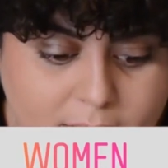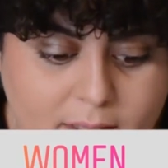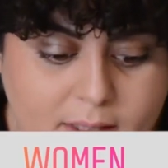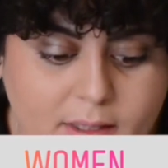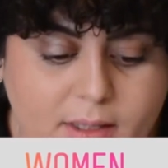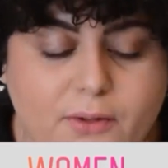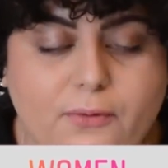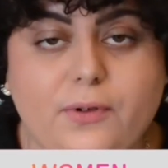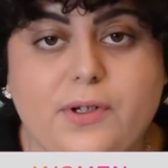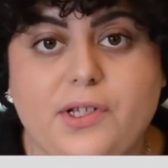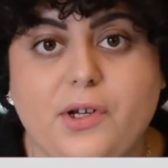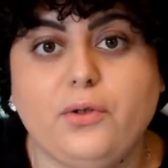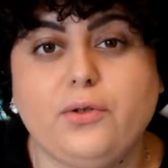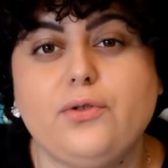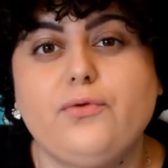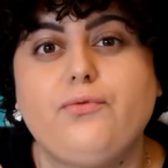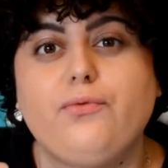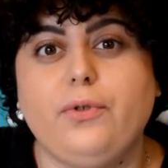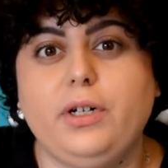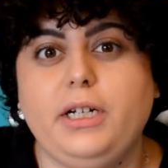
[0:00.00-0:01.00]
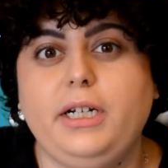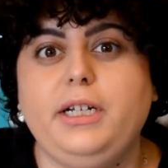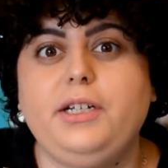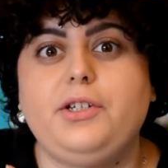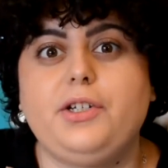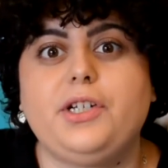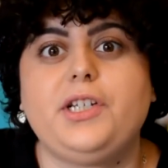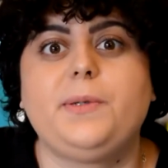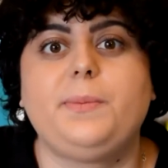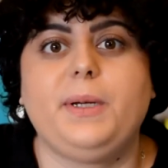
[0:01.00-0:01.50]
The results really
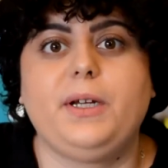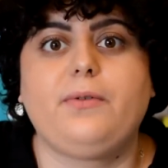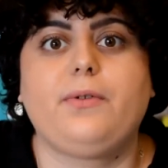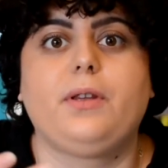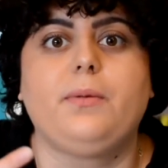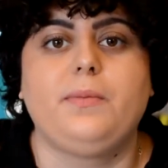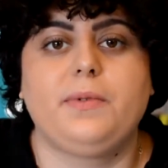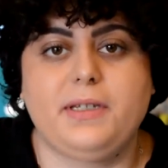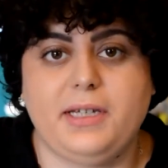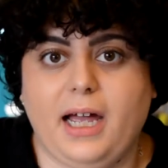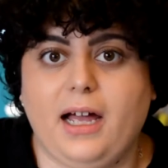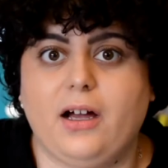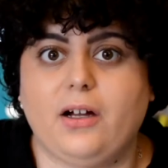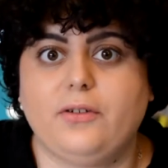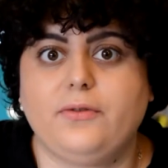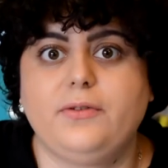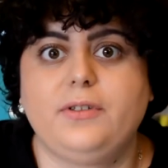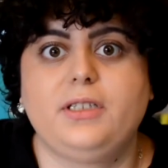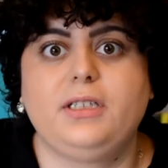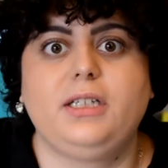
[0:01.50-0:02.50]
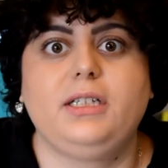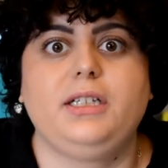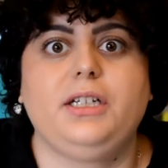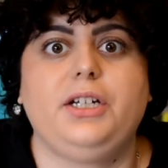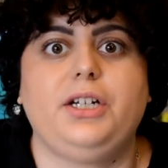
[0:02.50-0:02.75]
do speak for themselves.